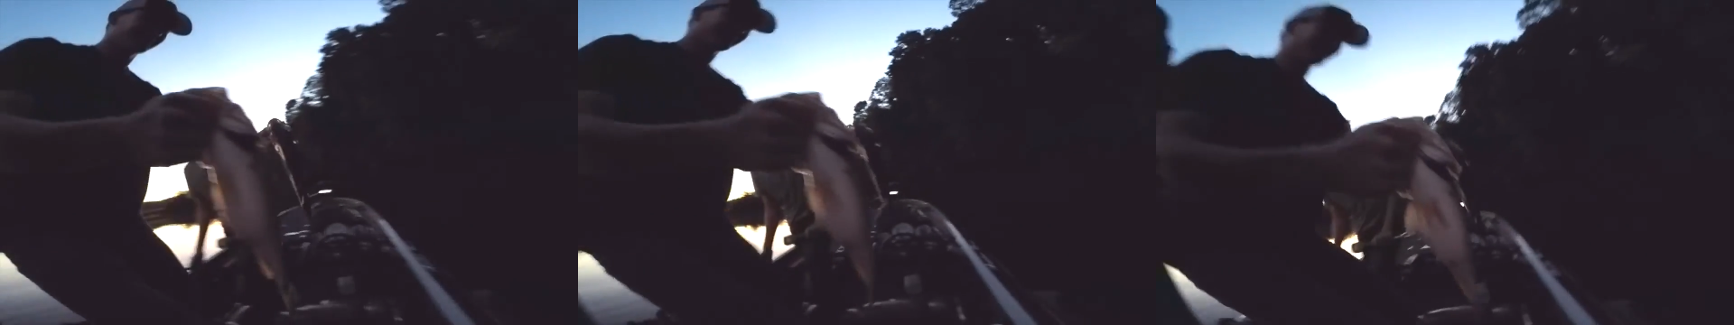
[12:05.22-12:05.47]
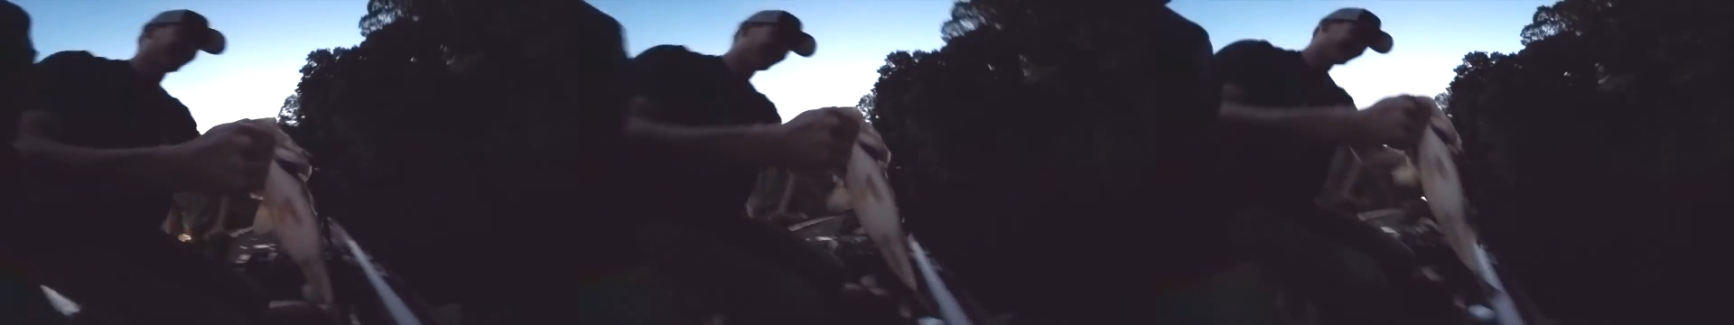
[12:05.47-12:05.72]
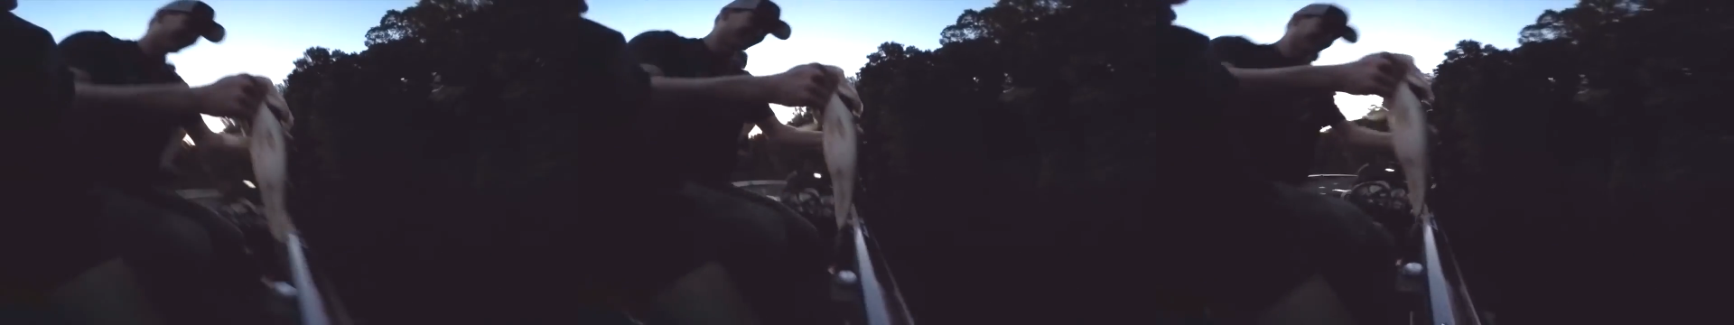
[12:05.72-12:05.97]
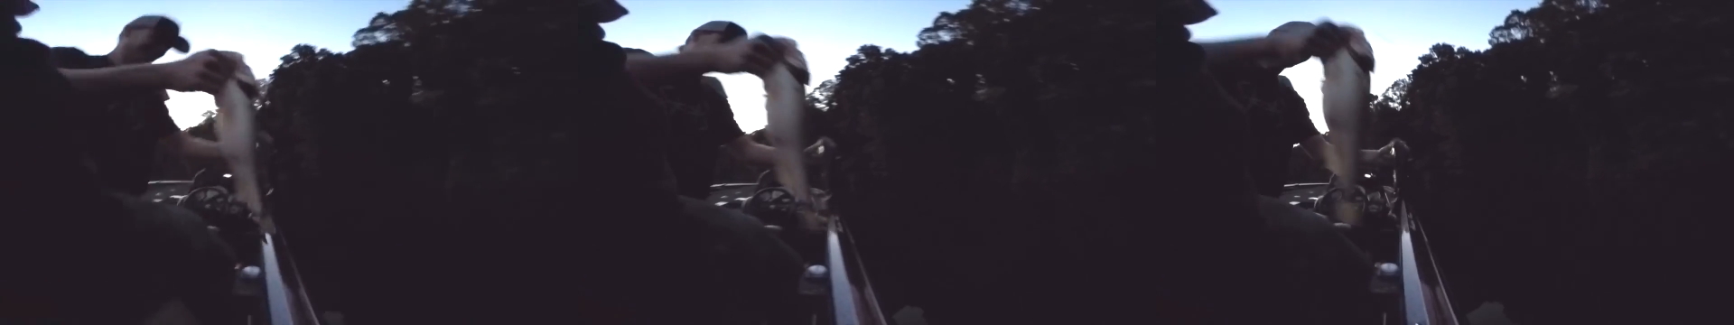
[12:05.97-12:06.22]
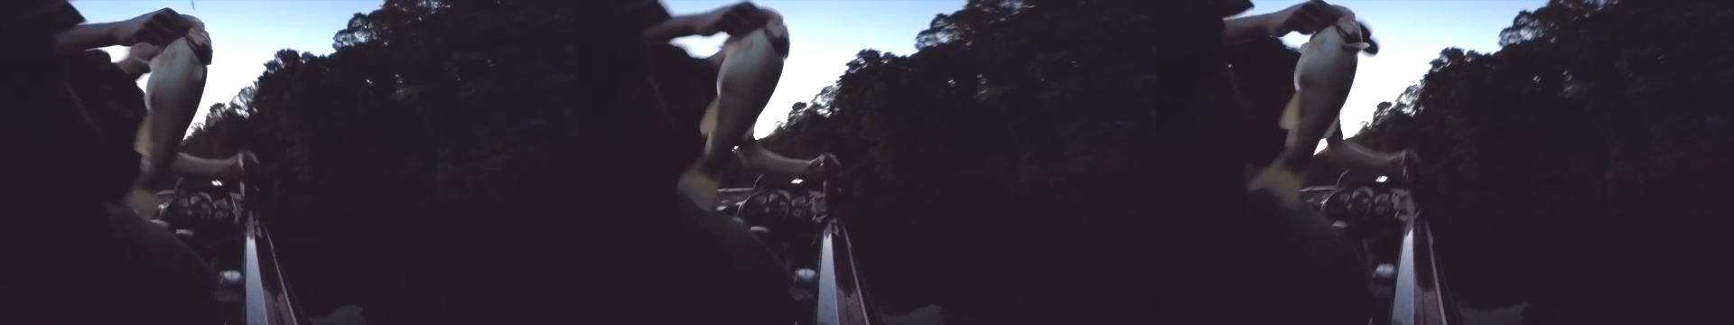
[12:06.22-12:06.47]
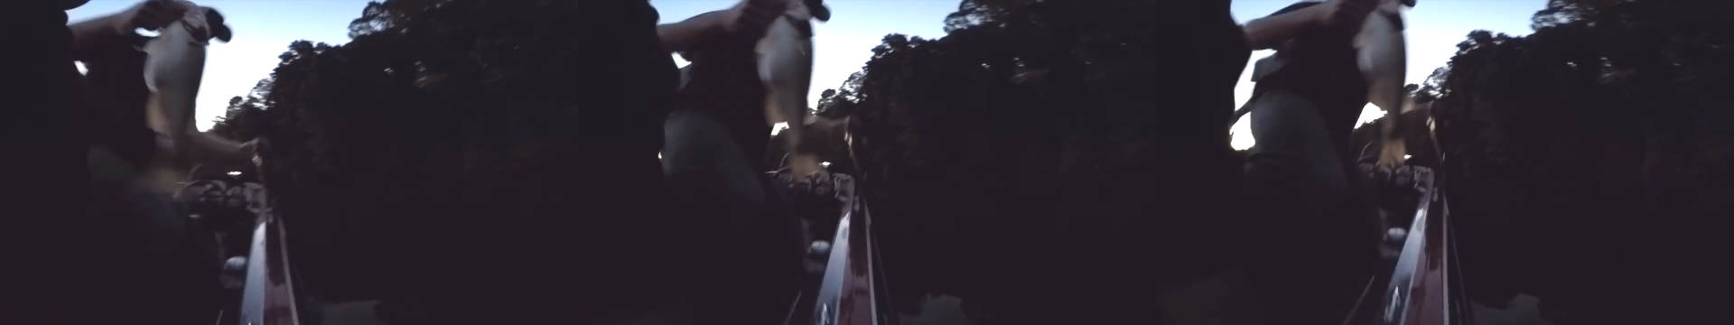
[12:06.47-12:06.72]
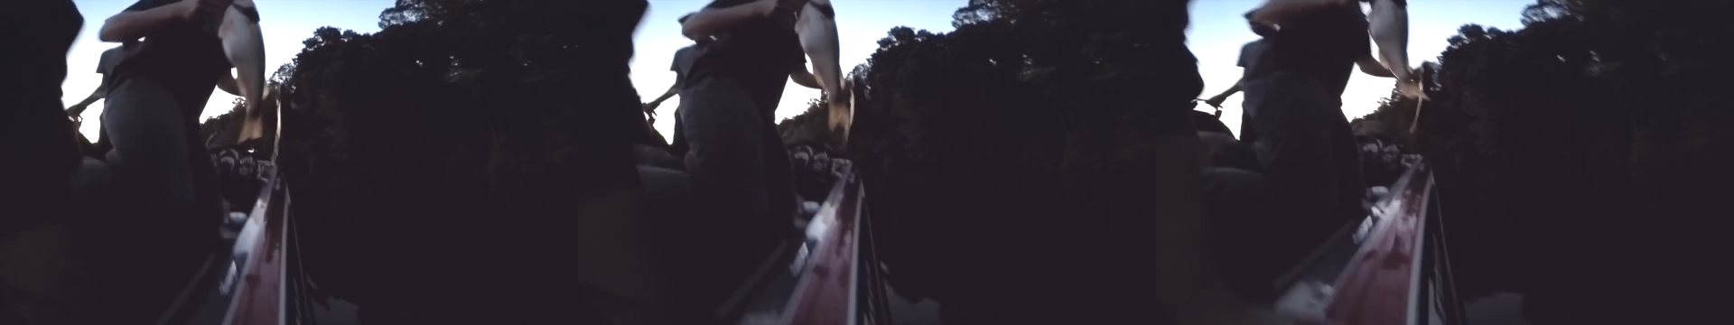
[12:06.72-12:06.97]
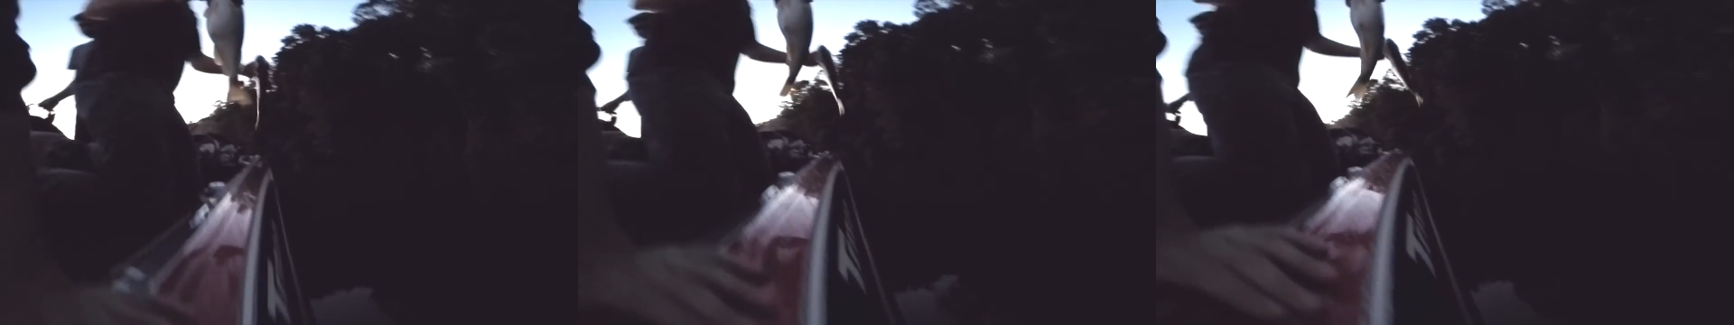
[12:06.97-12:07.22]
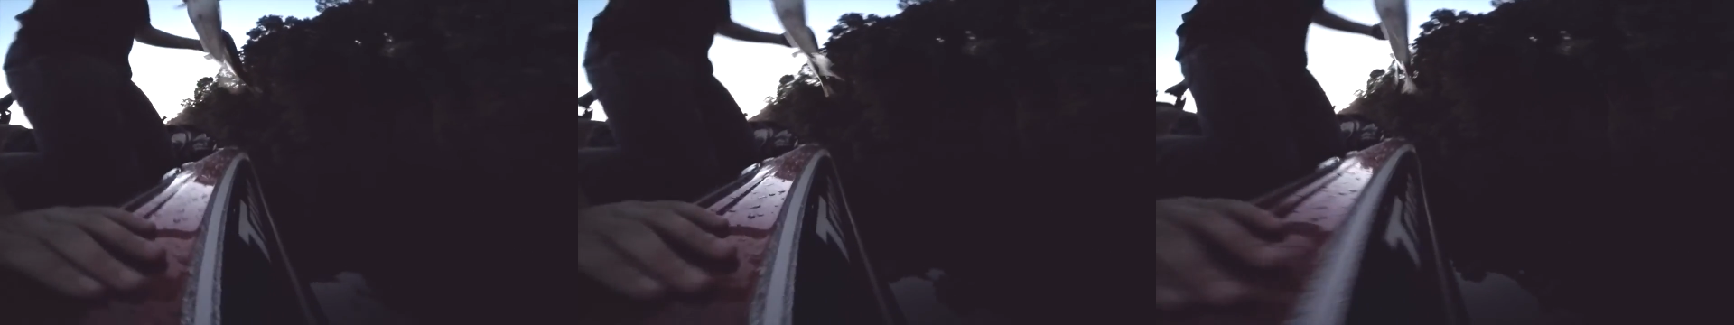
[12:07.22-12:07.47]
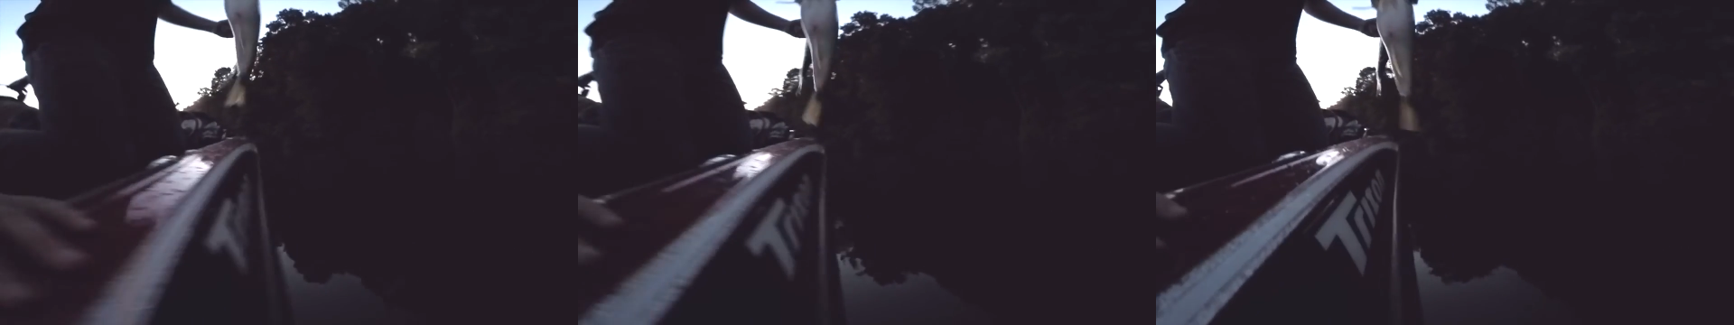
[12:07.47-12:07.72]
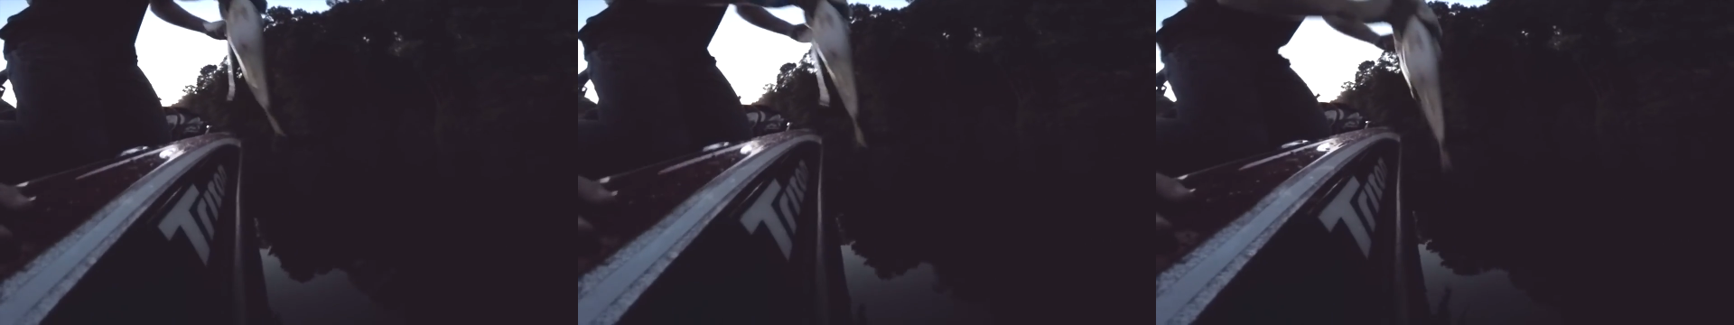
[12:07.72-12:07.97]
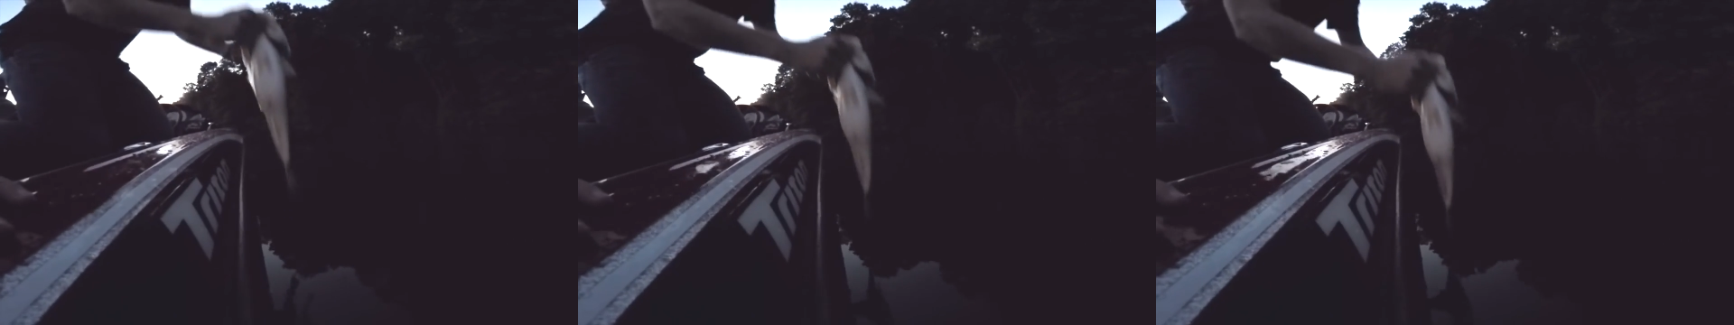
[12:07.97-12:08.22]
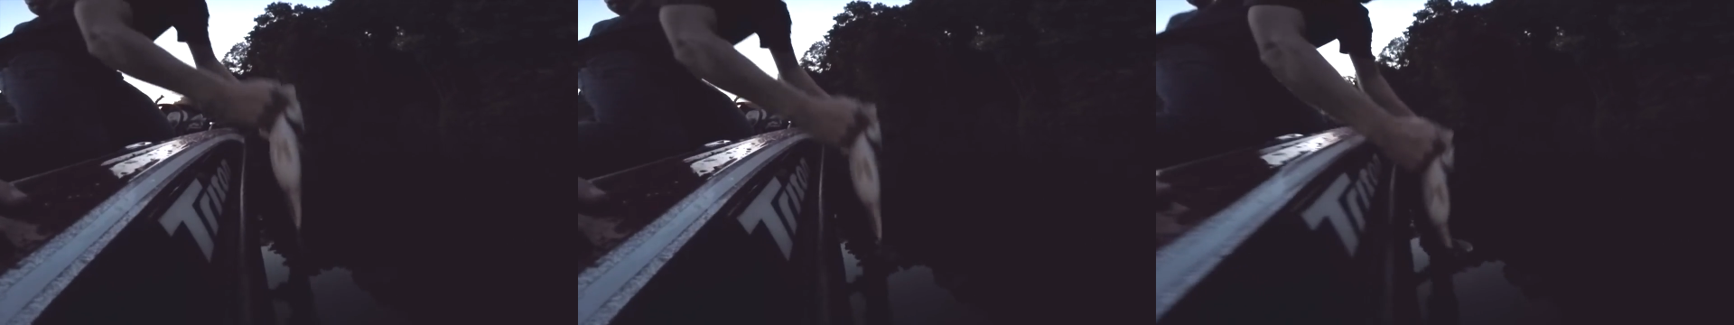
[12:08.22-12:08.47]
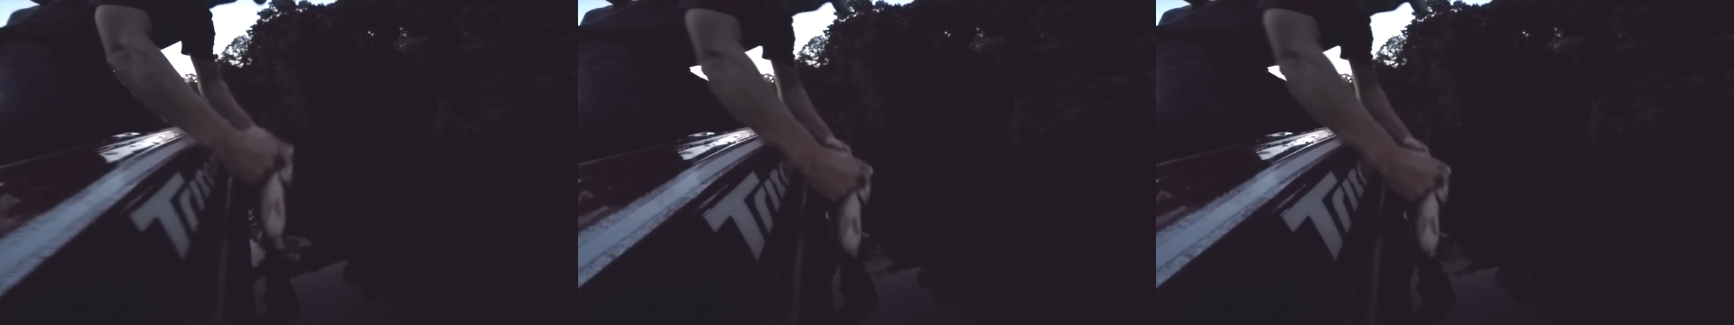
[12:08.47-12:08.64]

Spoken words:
[unreadable: no face in view]